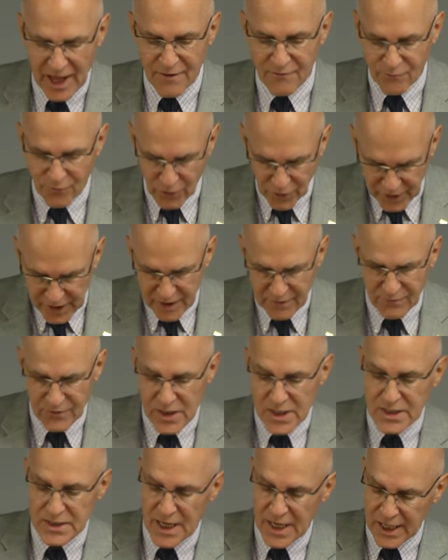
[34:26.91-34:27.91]
and
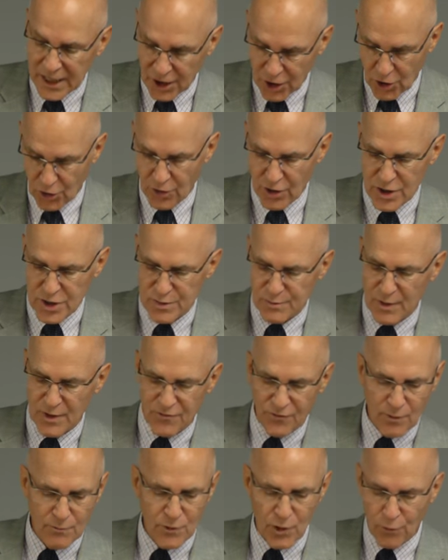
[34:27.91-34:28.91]
forgiveness and
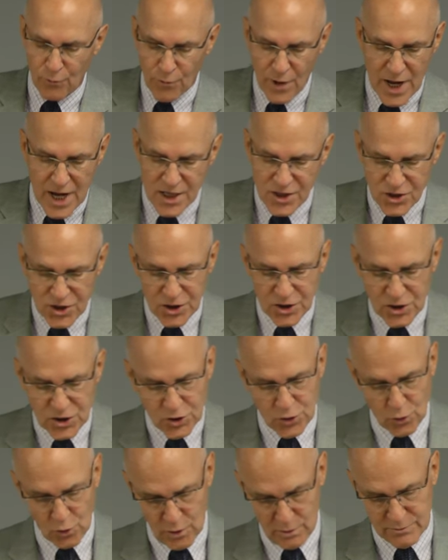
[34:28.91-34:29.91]
encouragement from the raging
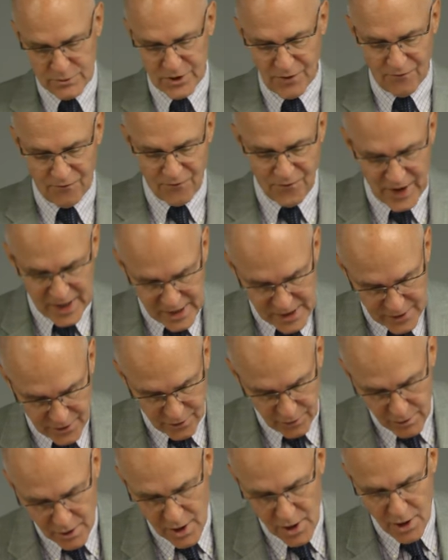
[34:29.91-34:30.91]
storms of
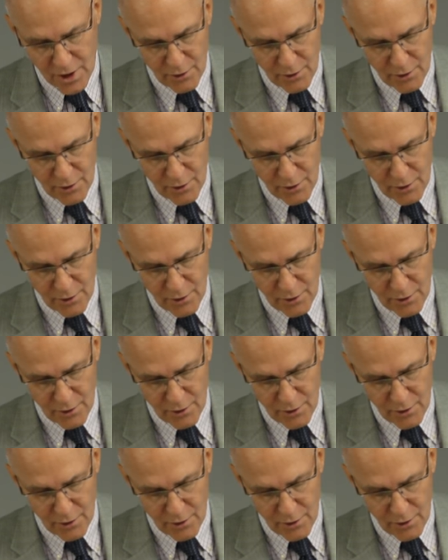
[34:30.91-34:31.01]
failure,